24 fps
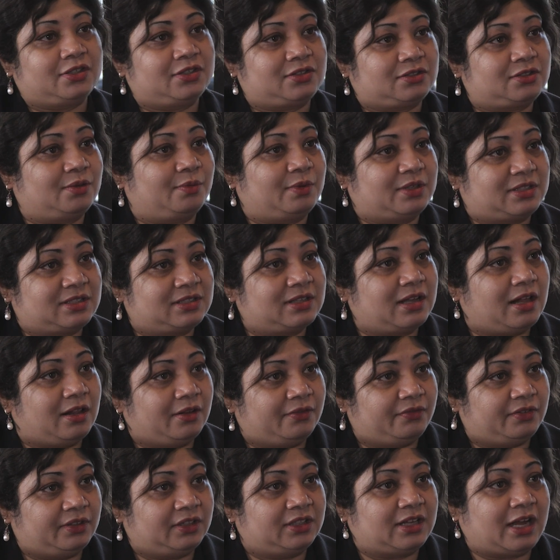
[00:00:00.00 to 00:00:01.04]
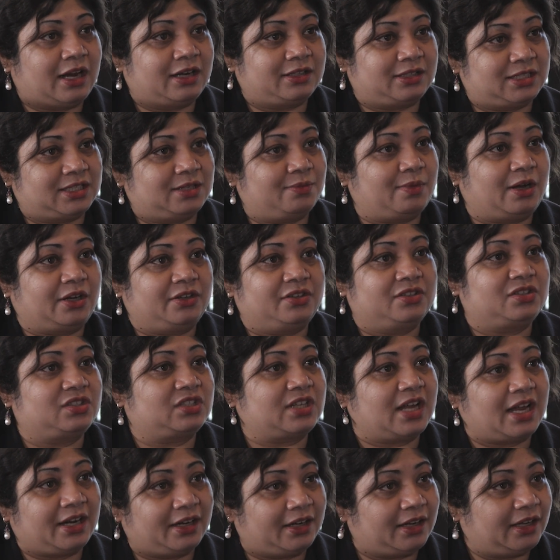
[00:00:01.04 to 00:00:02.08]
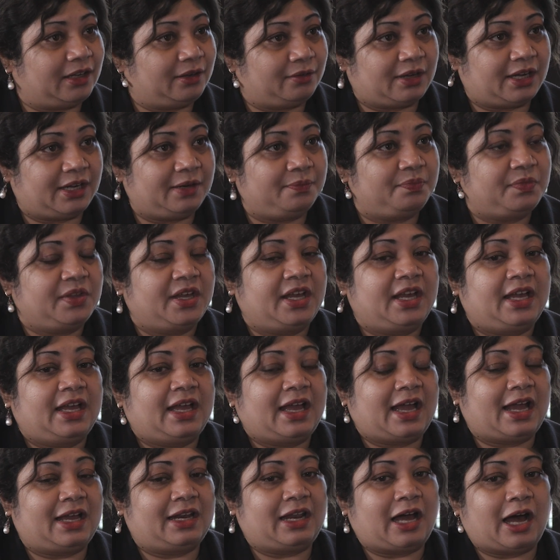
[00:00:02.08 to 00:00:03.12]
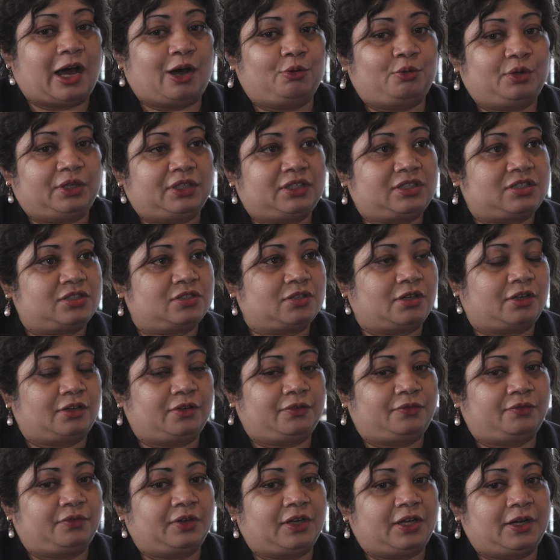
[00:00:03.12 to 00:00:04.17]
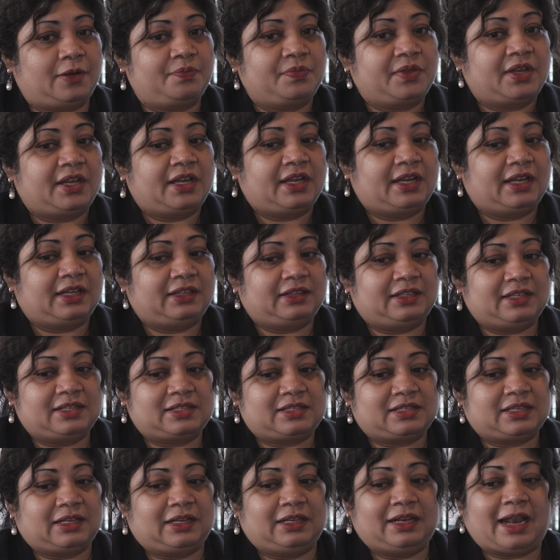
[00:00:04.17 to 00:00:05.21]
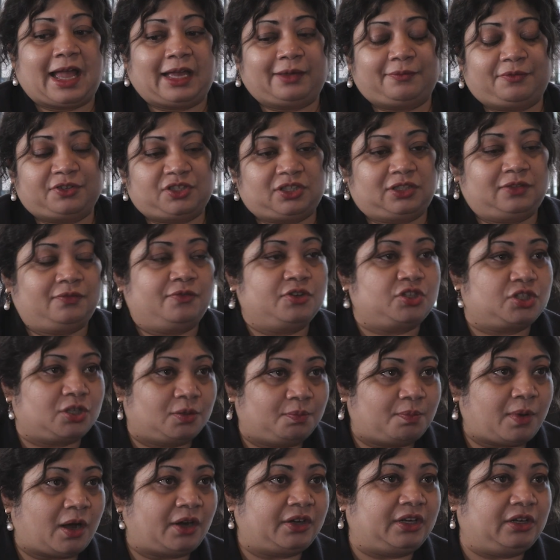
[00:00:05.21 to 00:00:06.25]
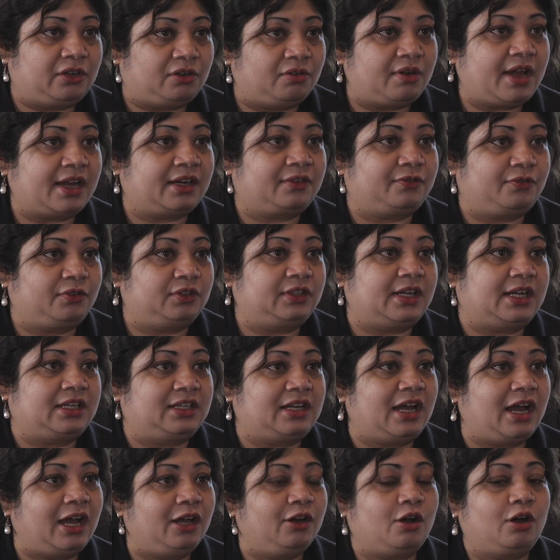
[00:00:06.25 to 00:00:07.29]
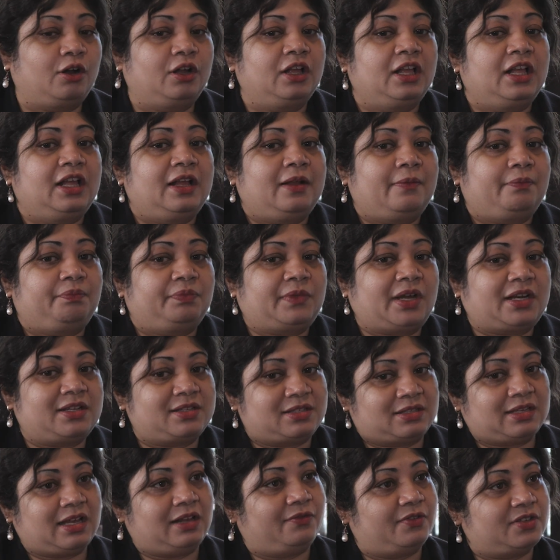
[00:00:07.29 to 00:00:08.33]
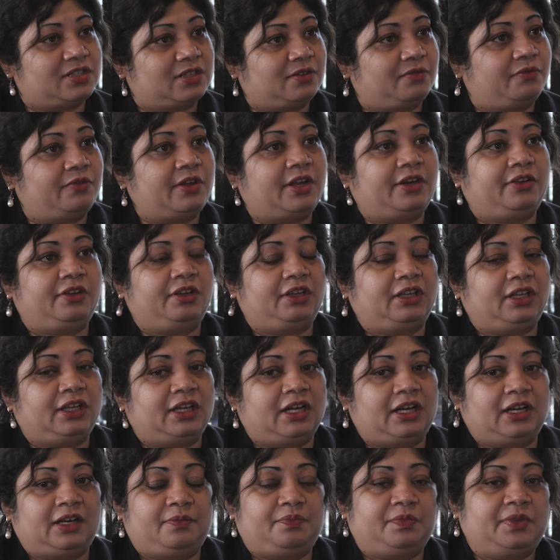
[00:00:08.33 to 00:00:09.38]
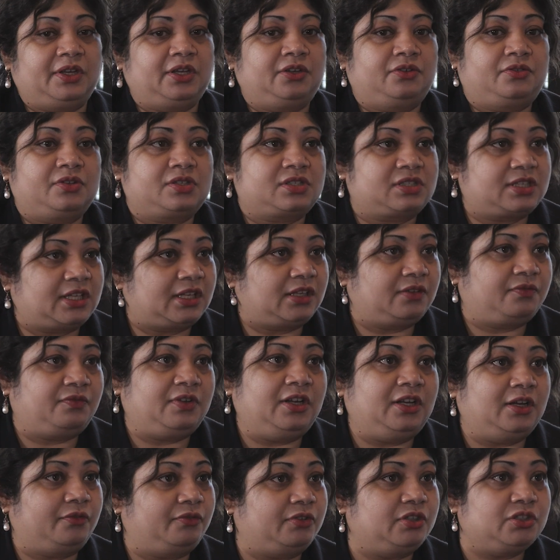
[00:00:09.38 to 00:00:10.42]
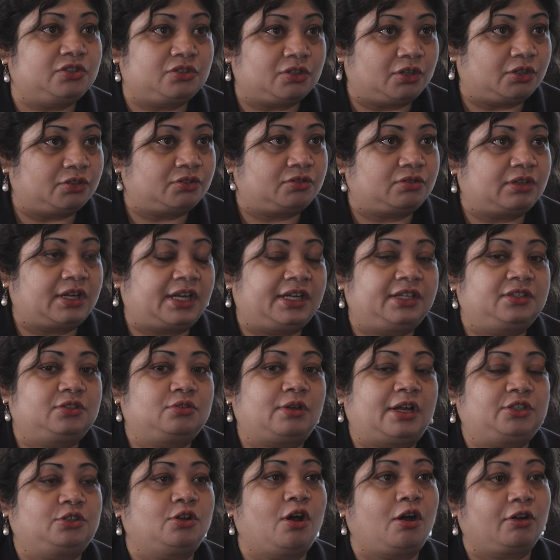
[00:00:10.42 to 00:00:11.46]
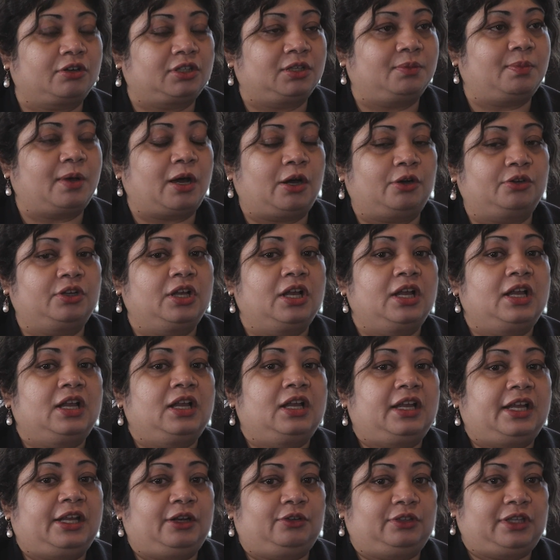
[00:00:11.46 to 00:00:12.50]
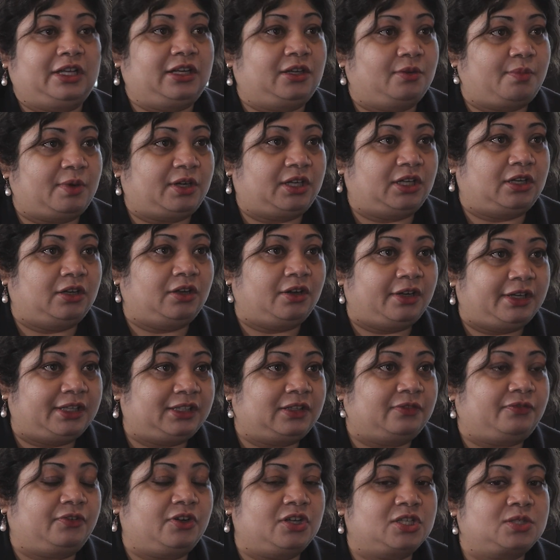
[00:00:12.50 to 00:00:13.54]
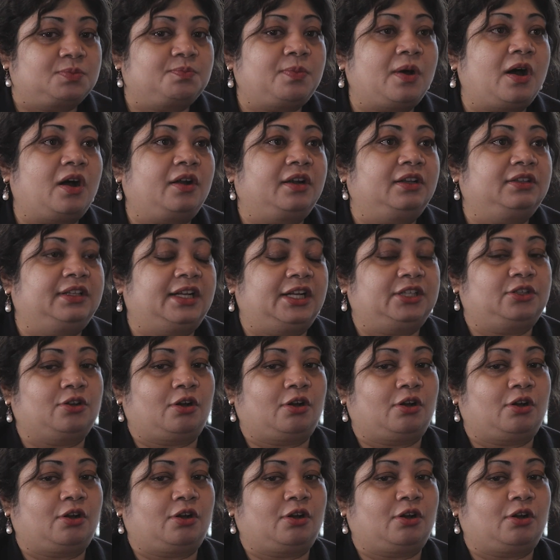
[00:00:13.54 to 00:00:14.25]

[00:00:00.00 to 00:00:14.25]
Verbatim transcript: system itself and the dialogue system understanding, right, and how it sort of uh, this uh, language and the vision part interact for that dialogue, that itself is a very uh, interesting field of research, right. So, I talked about, you know, the incremental learning in the first part and then I